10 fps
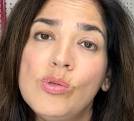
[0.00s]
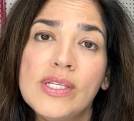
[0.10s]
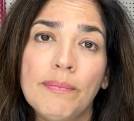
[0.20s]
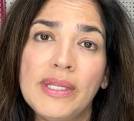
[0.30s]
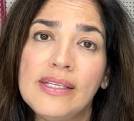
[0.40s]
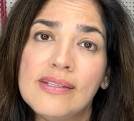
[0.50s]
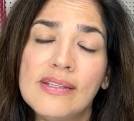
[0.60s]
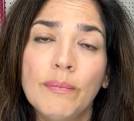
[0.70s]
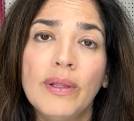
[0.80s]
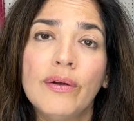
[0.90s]
something
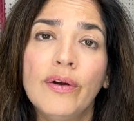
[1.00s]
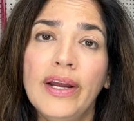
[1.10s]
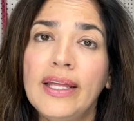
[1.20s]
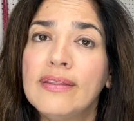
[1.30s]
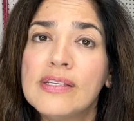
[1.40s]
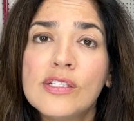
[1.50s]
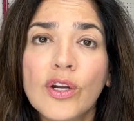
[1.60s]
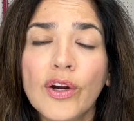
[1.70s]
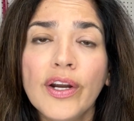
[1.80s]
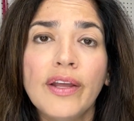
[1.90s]
similar in the
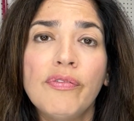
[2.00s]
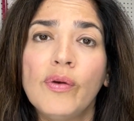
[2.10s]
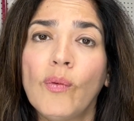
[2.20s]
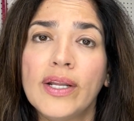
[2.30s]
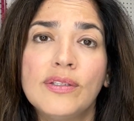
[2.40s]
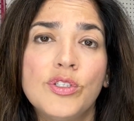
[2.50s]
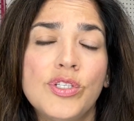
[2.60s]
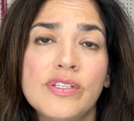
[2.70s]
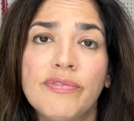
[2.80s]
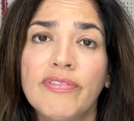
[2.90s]
skirt if you wanted to
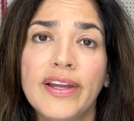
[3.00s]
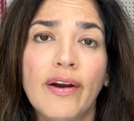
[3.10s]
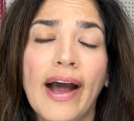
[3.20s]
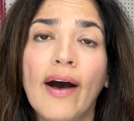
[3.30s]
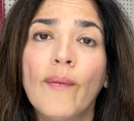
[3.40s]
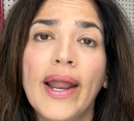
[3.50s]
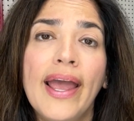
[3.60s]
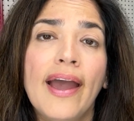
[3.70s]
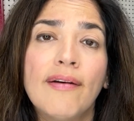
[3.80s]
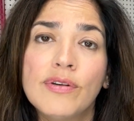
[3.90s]
just flare out
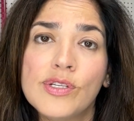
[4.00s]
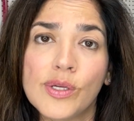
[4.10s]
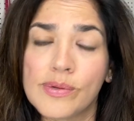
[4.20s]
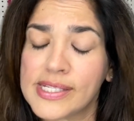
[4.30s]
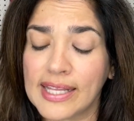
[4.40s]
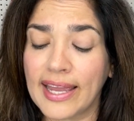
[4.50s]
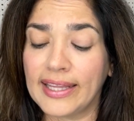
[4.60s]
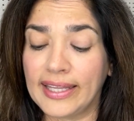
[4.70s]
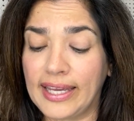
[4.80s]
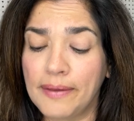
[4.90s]
ever so
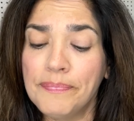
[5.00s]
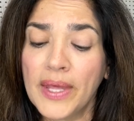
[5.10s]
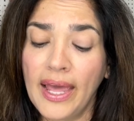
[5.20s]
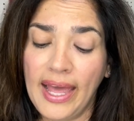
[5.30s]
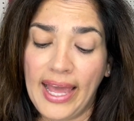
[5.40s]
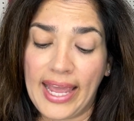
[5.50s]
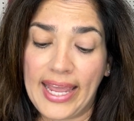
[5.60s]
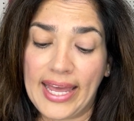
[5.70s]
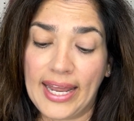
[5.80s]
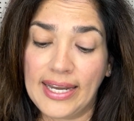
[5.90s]
slightly.
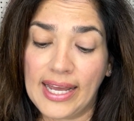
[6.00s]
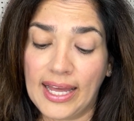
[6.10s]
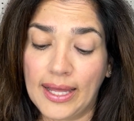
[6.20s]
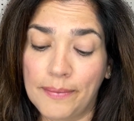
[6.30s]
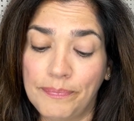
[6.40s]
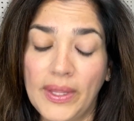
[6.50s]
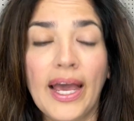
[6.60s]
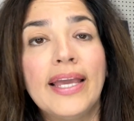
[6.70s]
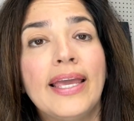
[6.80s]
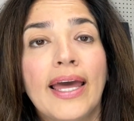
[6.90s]
And
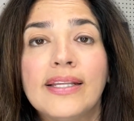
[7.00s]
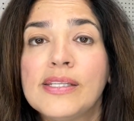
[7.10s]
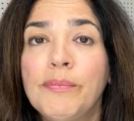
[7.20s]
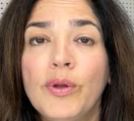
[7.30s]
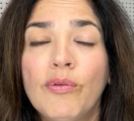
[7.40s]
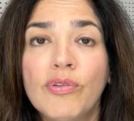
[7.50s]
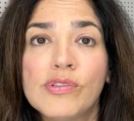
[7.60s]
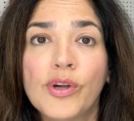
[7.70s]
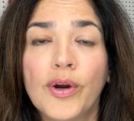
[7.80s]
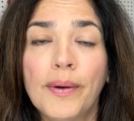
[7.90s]
again, it's a beautiful
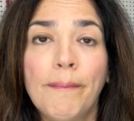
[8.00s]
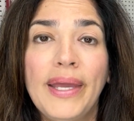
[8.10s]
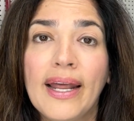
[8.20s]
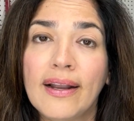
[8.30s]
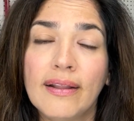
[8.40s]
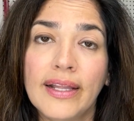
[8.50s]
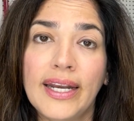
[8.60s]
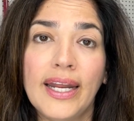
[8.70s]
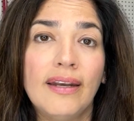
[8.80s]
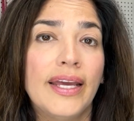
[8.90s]
skirt made out of
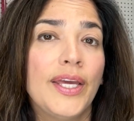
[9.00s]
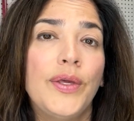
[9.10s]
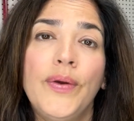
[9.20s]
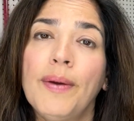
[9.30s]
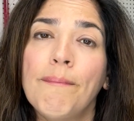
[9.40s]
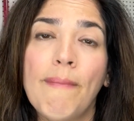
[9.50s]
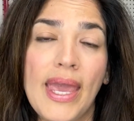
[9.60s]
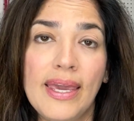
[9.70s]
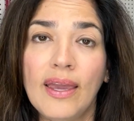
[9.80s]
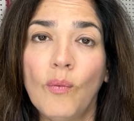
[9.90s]
linen. You can
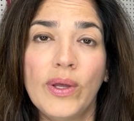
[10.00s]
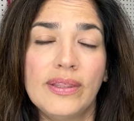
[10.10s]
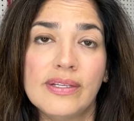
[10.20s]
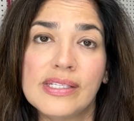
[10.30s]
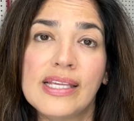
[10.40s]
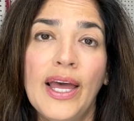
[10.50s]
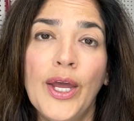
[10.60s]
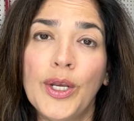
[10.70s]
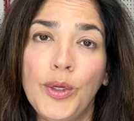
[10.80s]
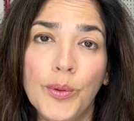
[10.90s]
make it with this
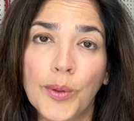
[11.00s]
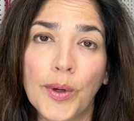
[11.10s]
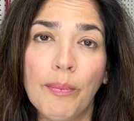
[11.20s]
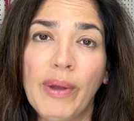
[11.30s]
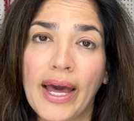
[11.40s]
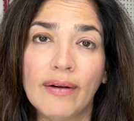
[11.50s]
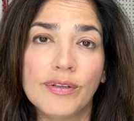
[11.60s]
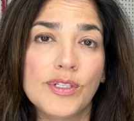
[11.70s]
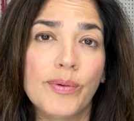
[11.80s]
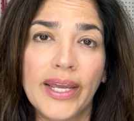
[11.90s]
New Look
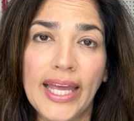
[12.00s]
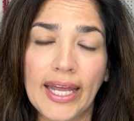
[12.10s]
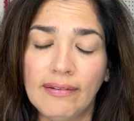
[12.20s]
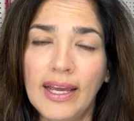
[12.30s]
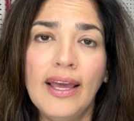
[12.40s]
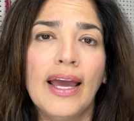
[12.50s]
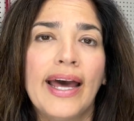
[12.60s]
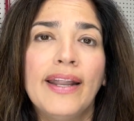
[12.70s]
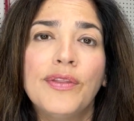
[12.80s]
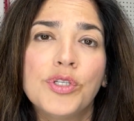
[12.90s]
pattern. So again,
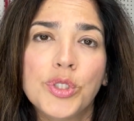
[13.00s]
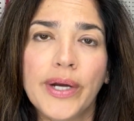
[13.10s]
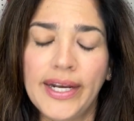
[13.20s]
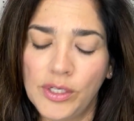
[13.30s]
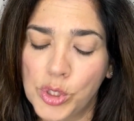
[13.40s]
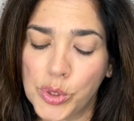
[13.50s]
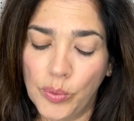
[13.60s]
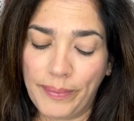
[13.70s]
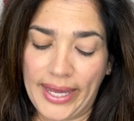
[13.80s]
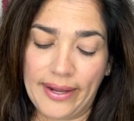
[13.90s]
another tried and
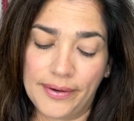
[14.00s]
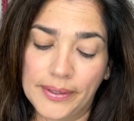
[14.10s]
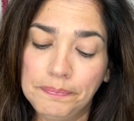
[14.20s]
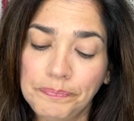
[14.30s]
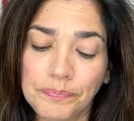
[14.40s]
true pattern.